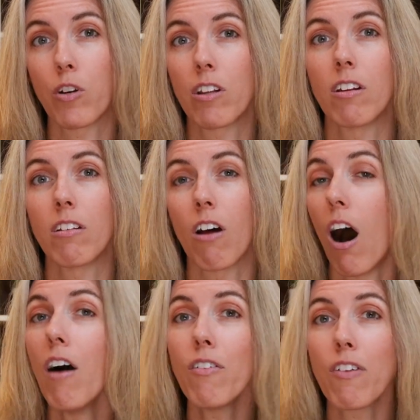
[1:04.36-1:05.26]
for instance,
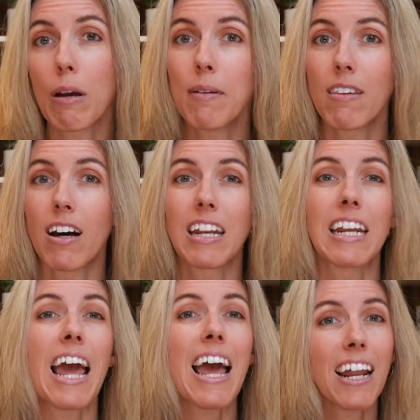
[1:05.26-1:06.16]
off of Amazon in
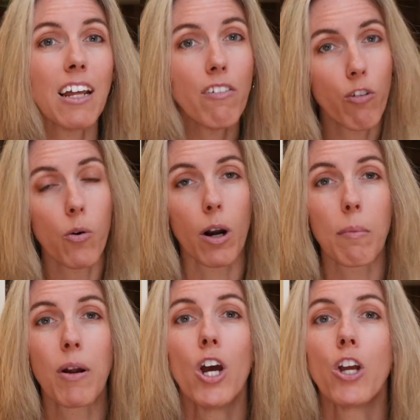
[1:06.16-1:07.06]
any
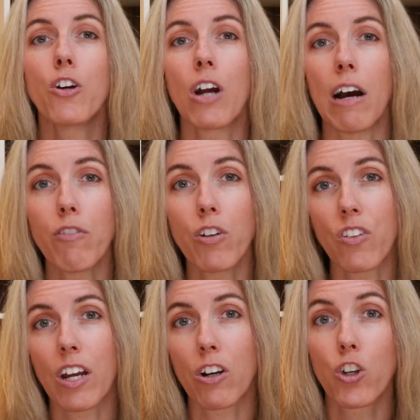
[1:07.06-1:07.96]
form, your efforts
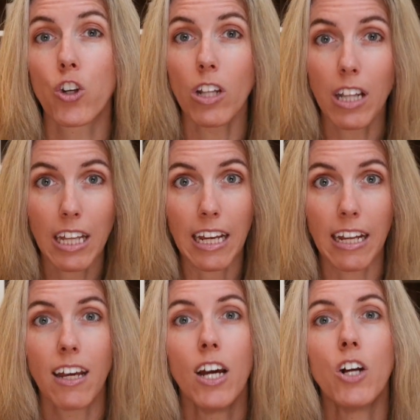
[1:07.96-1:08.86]
there should
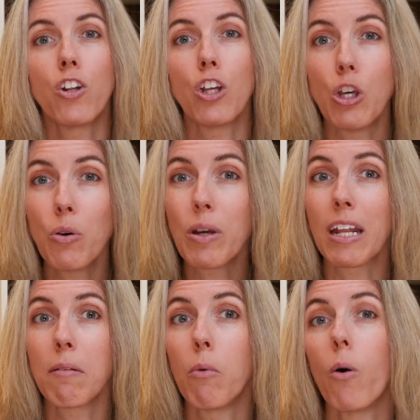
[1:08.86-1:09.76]
lead to you
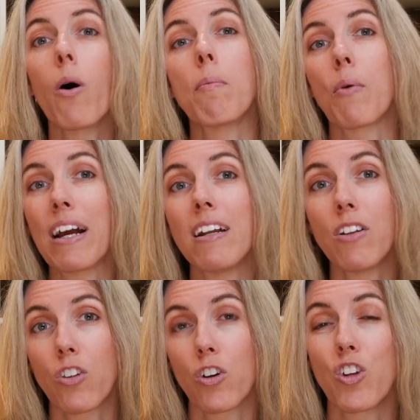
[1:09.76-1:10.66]
getting more
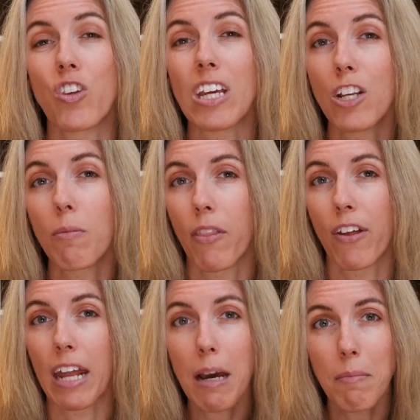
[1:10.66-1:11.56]
branded searches each month
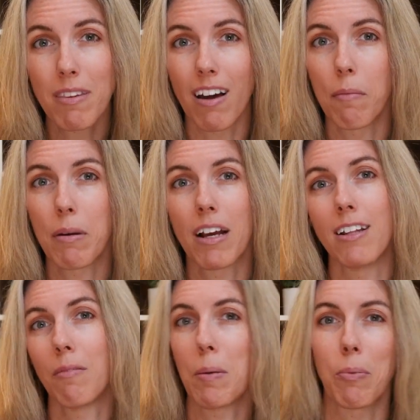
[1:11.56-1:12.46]
on Amazon
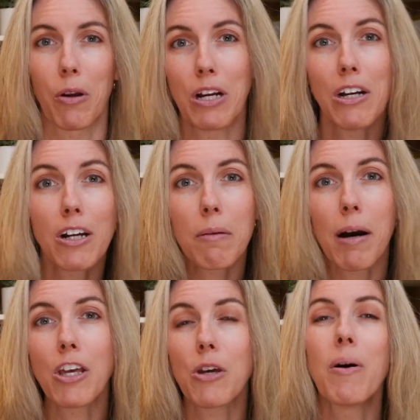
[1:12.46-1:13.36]
because people are hearing
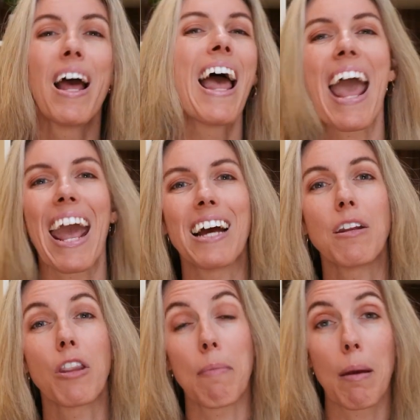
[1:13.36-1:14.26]
about you
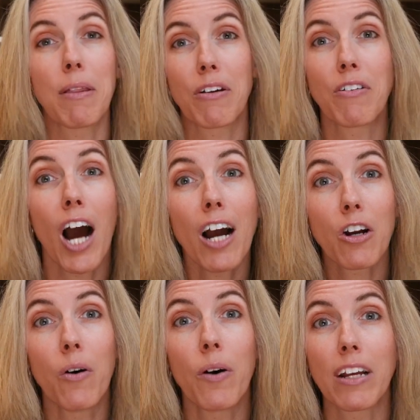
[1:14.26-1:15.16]
and maybe they're not
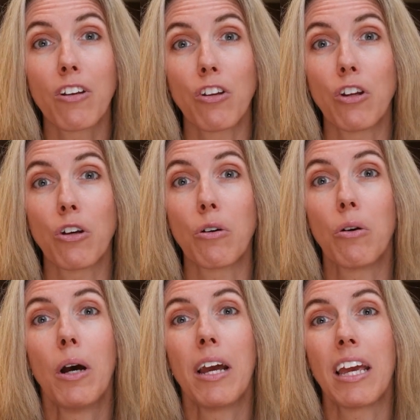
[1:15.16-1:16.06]
going to
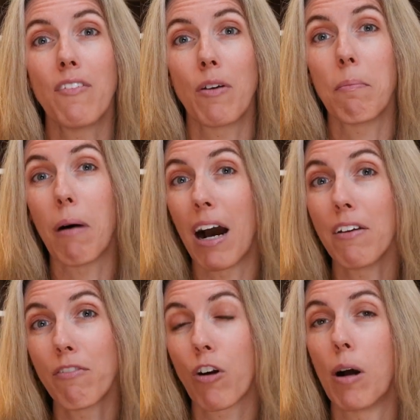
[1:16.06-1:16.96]
even buy
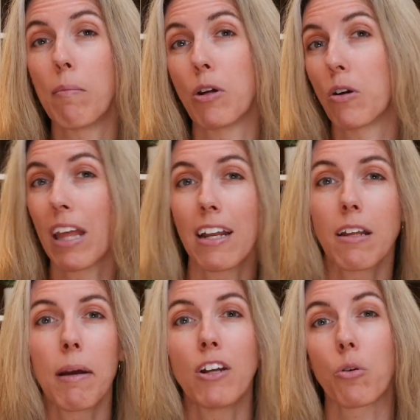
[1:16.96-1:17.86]
from your
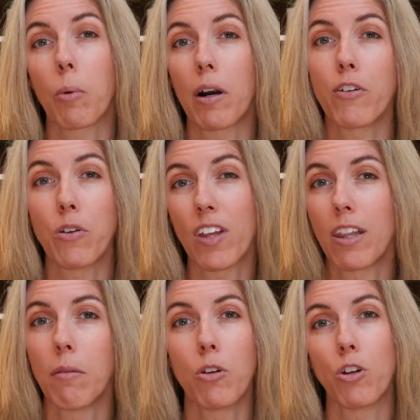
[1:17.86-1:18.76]
landing page or wherever you send
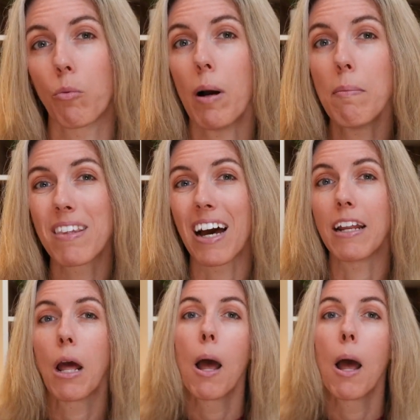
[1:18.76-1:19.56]
them to your website.